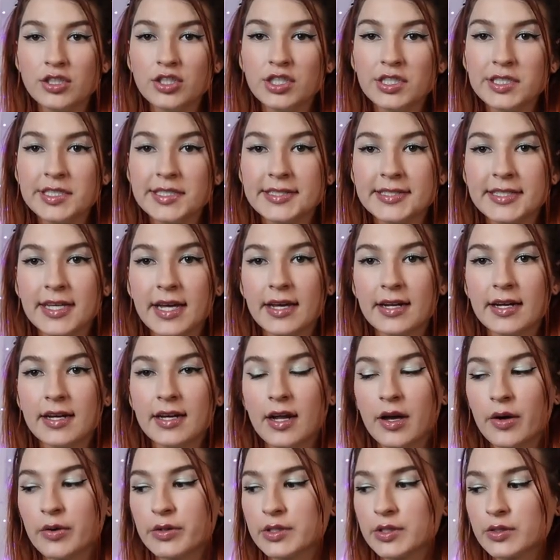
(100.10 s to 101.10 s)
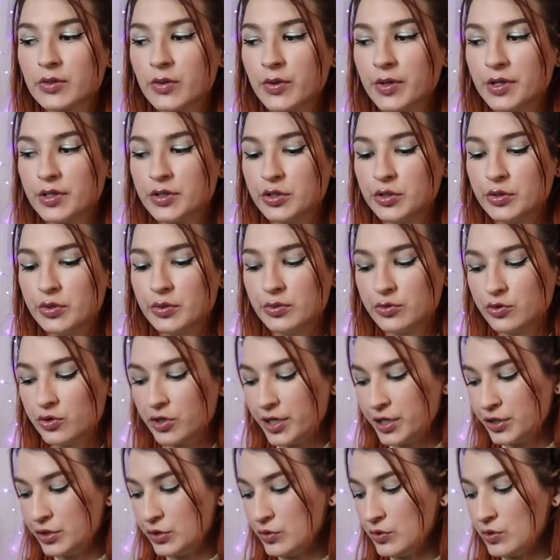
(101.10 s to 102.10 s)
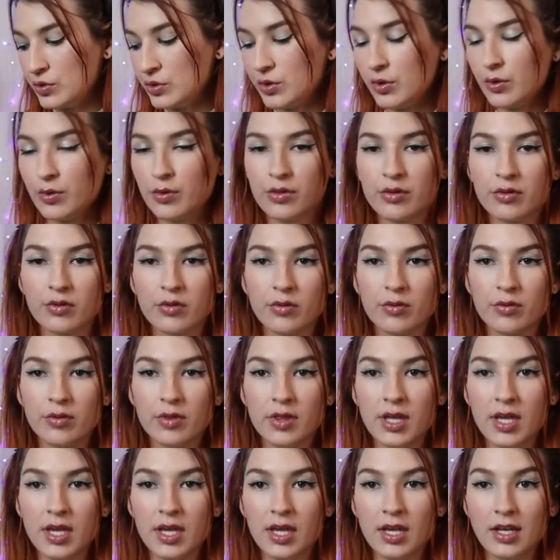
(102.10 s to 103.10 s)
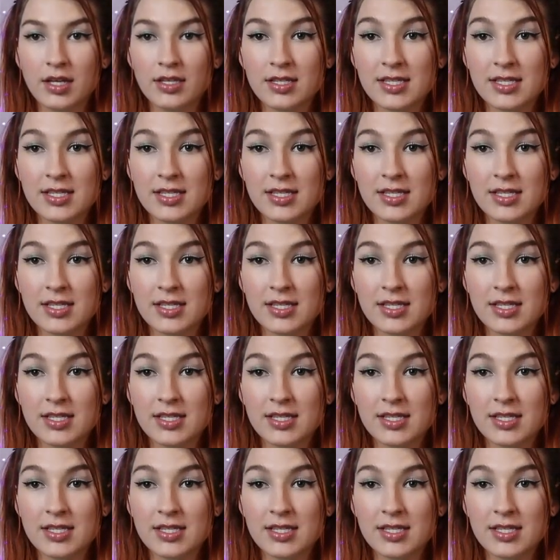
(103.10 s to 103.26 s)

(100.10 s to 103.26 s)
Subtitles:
just decided I was going to try to sew through the